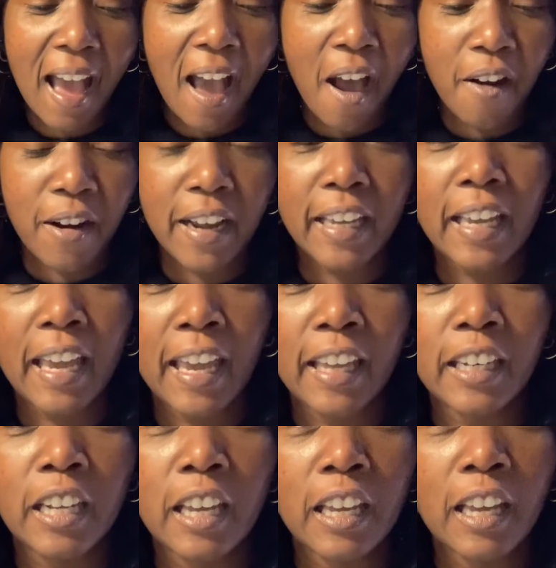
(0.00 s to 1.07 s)
All right,
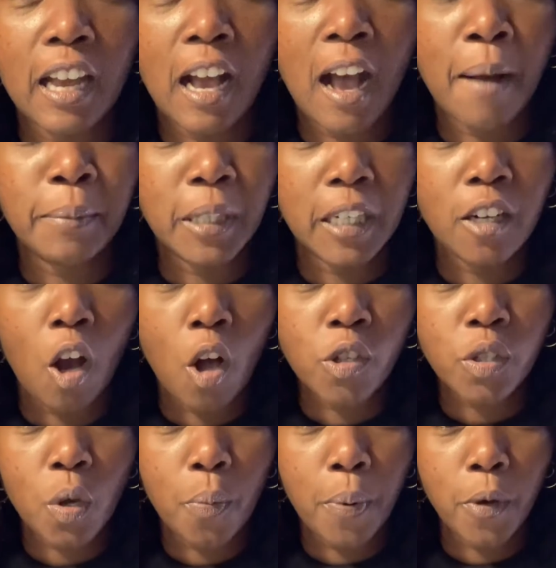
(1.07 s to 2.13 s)
and I'm gonna
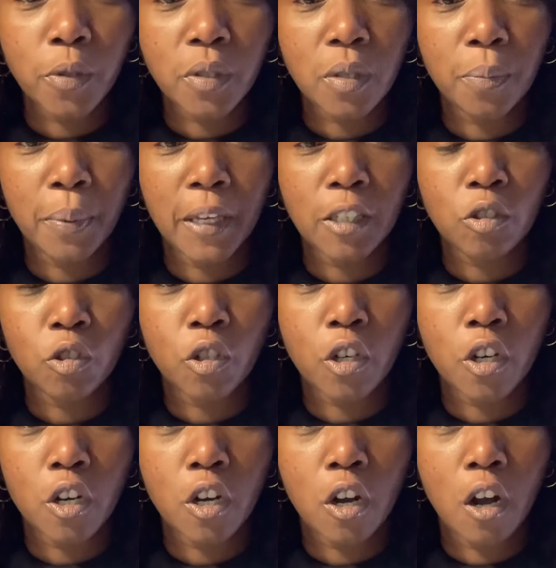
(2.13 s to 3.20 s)
also post a
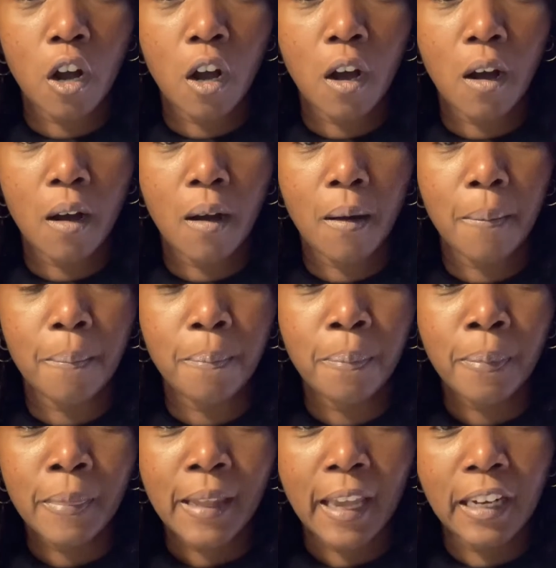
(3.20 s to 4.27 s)
picture um,
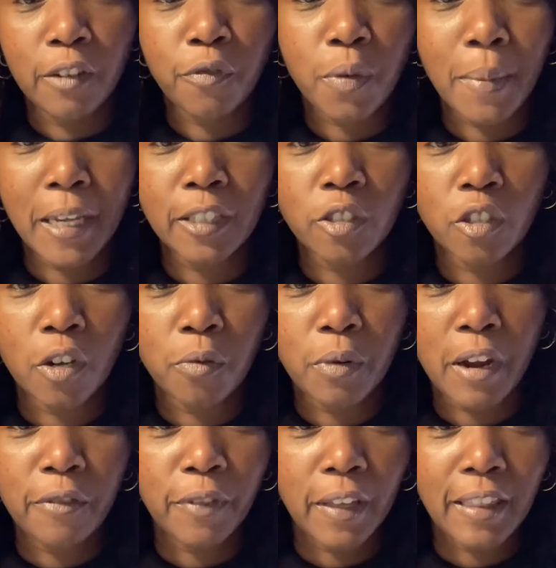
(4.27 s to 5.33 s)
and information on where I
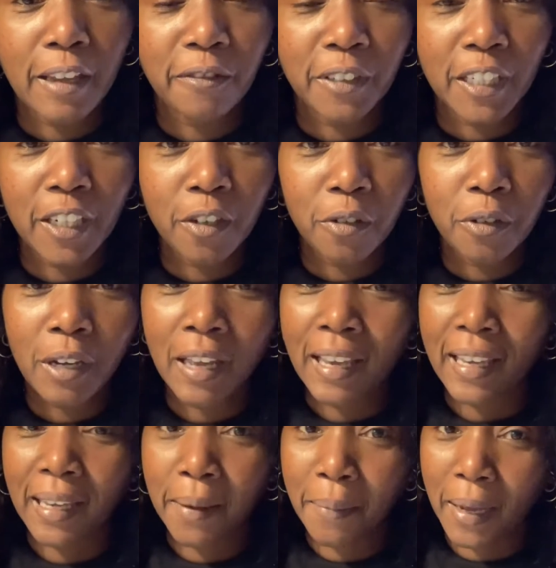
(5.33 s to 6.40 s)
found that video
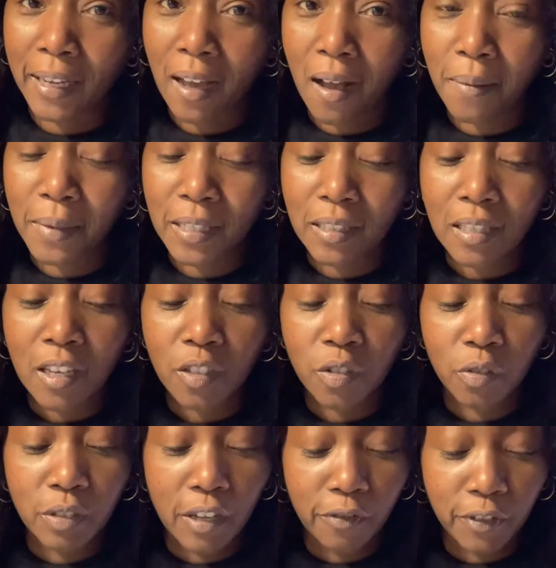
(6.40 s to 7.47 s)
in my comments, so
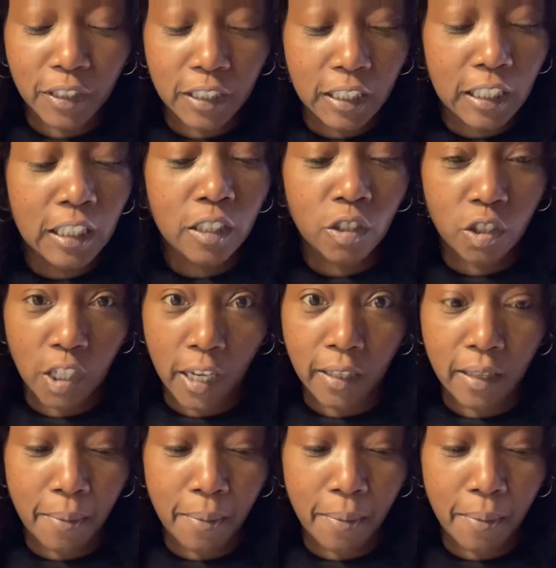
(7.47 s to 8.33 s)
definitely check them